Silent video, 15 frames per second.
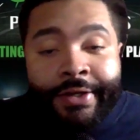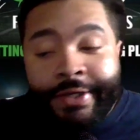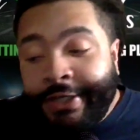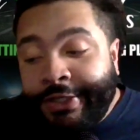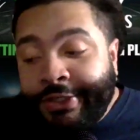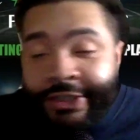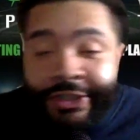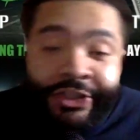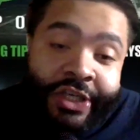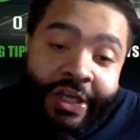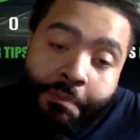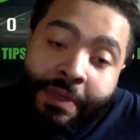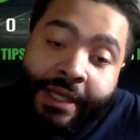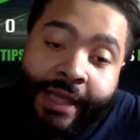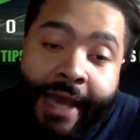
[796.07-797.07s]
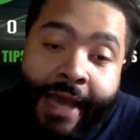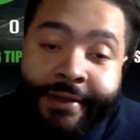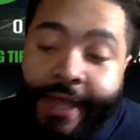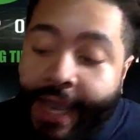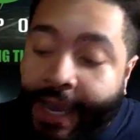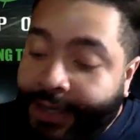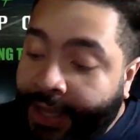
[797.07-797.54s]
the shit be like
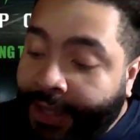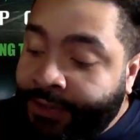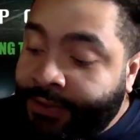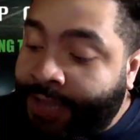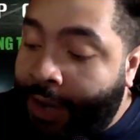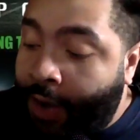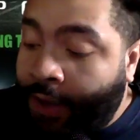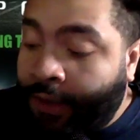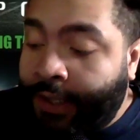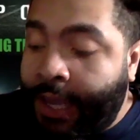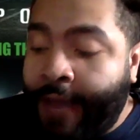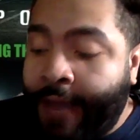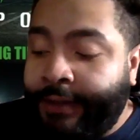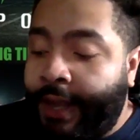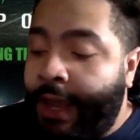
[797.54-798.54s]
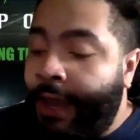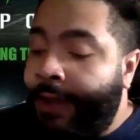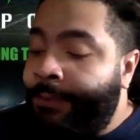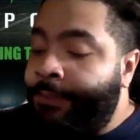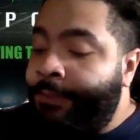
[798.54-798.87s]
that. That's just how I look at that.